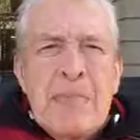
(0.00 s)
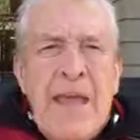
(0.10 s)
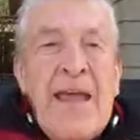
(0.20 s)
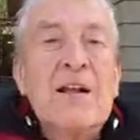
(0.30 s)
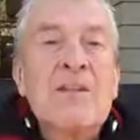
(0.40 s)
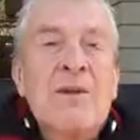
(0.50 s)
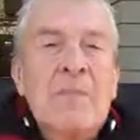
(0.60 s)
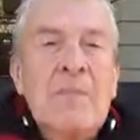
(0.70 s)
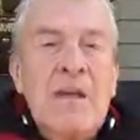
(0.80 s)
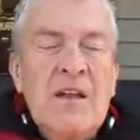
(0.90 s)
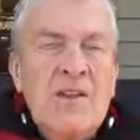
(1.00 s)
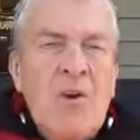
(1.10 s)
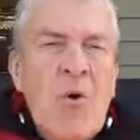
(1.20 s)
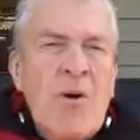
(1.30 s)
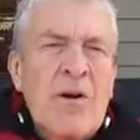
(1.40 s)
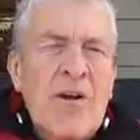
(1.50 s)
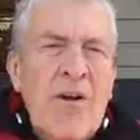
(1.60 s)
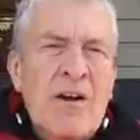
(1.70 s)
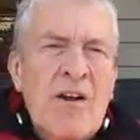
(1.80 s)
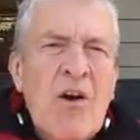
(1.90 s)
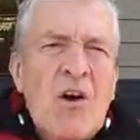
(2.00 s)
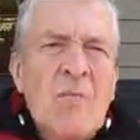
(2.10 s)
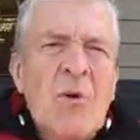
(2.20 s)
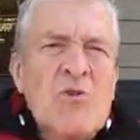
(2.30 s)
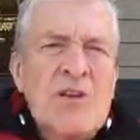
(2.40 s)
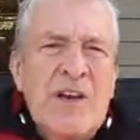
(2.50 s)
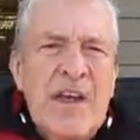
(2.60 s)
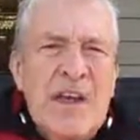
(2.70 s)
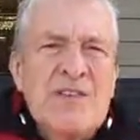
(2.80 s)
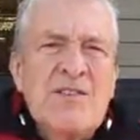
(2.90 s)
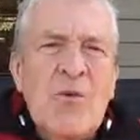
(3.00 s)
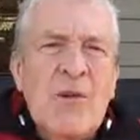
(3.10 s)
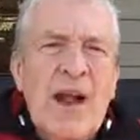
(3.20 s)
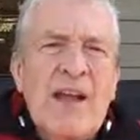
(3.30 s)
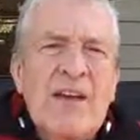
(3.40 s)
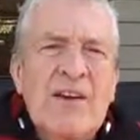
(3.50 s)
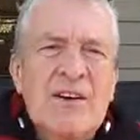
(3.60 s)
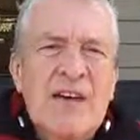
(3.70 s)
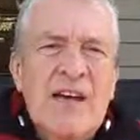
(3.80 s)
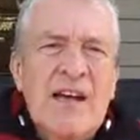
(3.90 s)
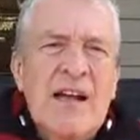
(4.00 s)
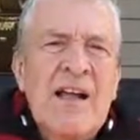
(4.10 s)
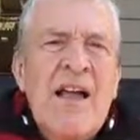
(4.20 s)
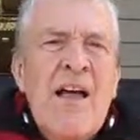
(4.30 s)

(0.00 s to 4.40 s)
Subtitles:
hailed him into court on Law and Motion Day so that I could